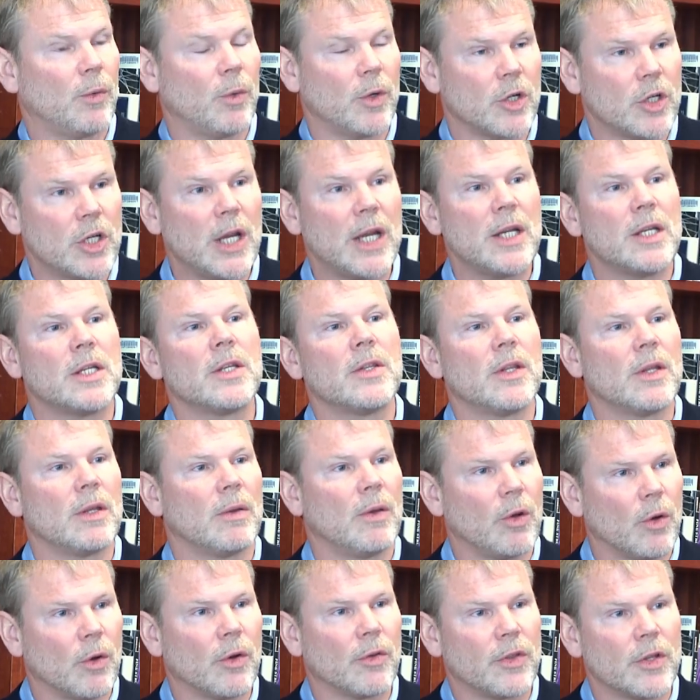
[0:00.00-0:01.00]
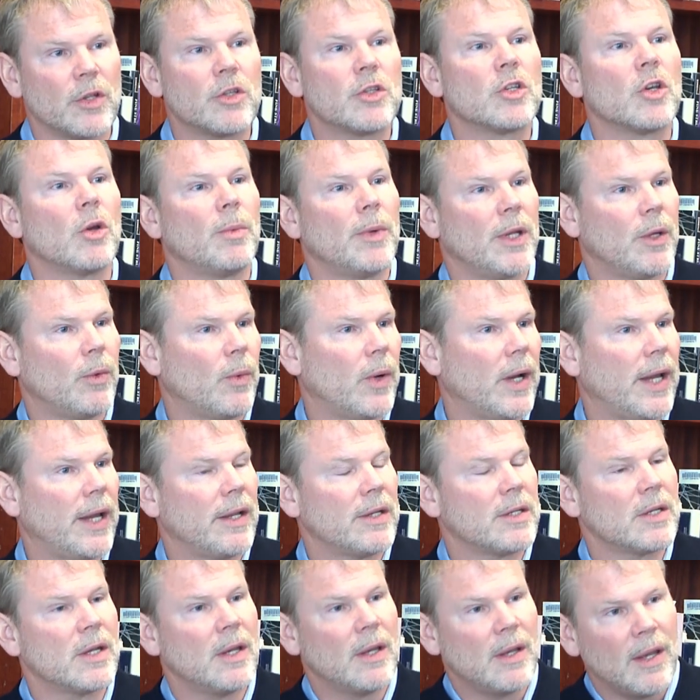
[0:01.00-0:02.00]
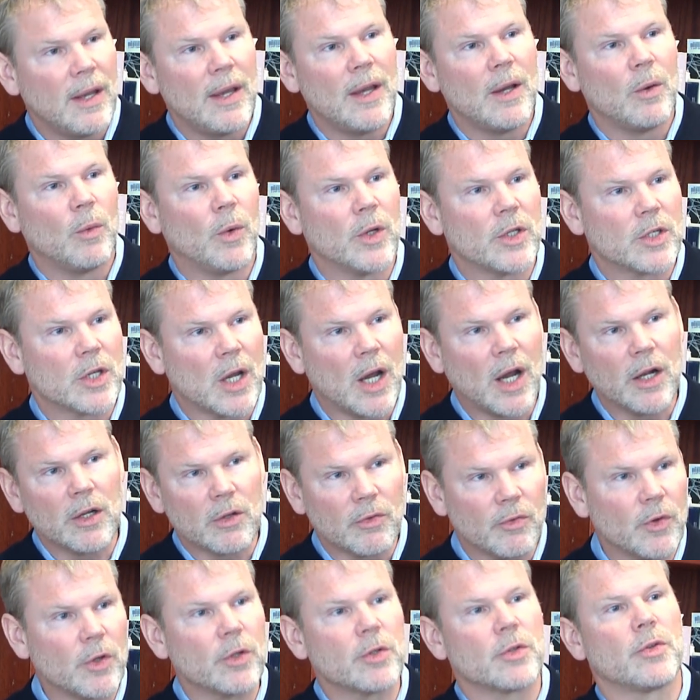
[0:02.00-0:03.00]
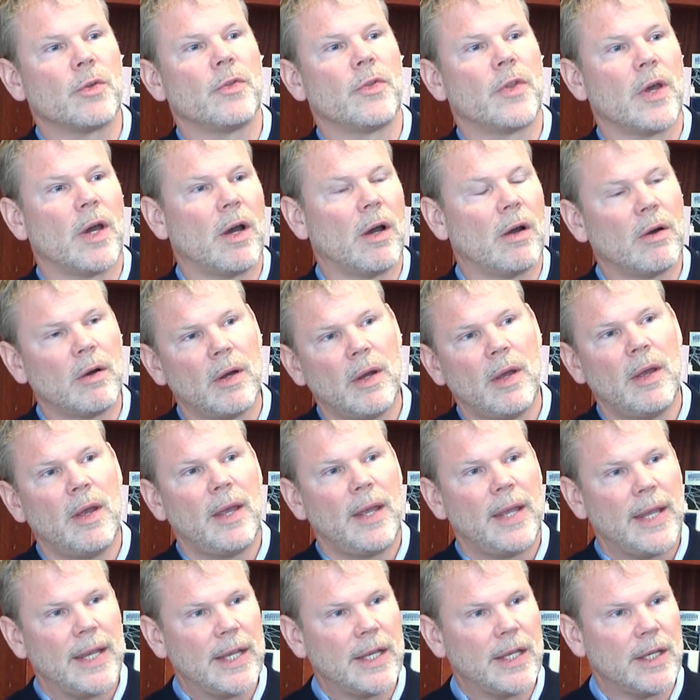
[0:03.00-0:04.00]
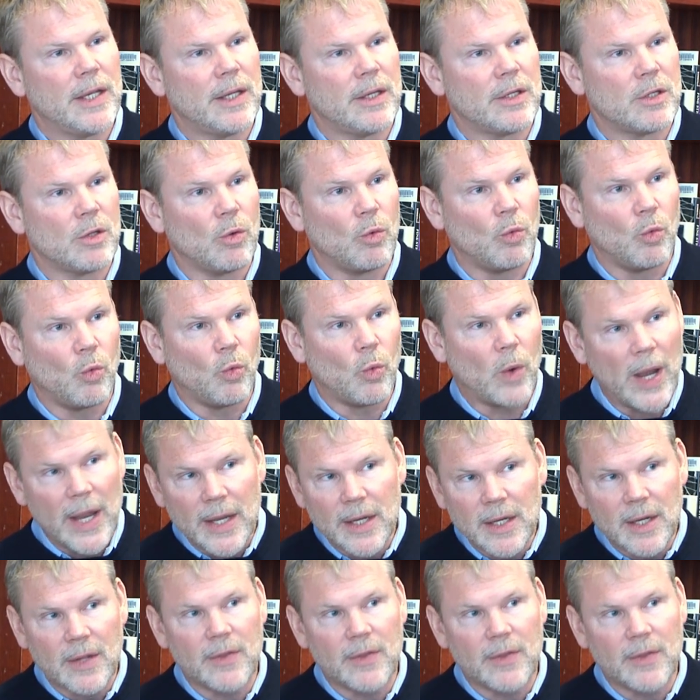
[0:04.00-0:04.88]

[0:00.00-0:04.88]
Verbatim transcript: We're changing the Earth in so many ways. What's controversial though is when